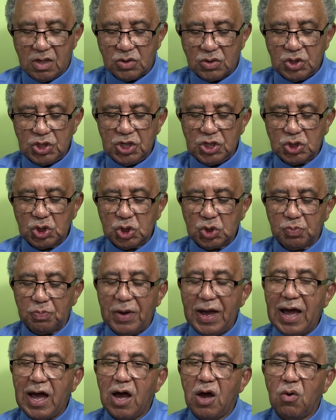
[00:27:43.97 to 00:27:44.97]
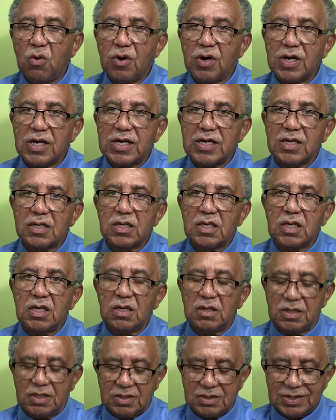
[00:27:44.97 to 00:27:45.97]
Jesus' power and
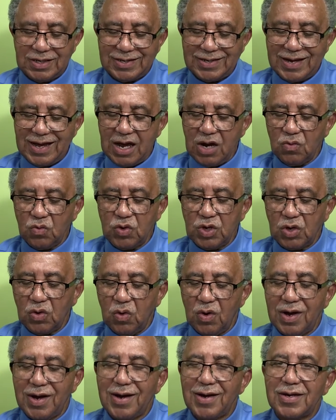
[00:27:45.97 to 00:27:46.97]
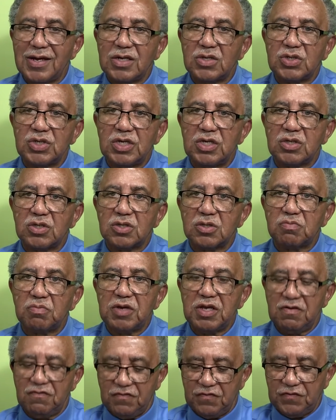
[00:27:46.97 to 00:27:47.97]
healing did not require that Jesus
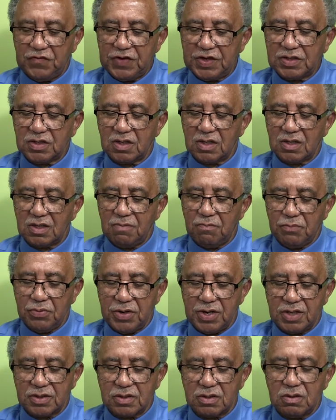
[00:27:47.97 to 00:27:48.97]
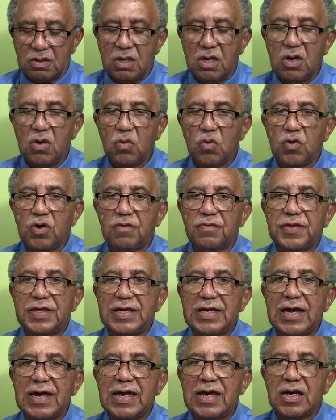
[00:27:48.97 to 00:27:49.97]
be physically present with
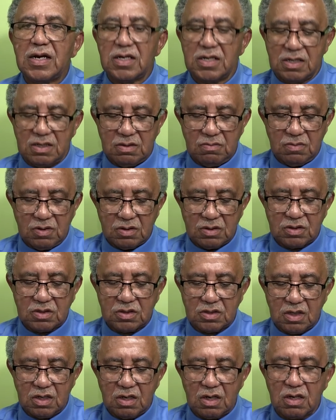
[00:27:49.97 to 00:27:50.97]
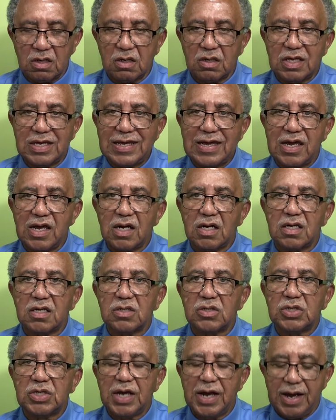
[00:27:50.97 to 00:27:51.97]
the ailing son or the
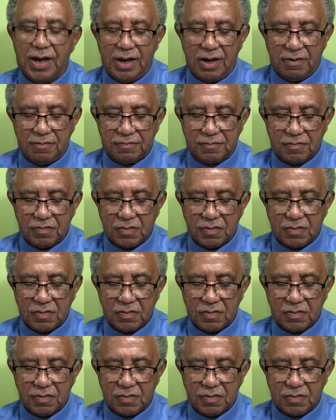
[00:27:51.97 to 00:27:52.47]
ailing child.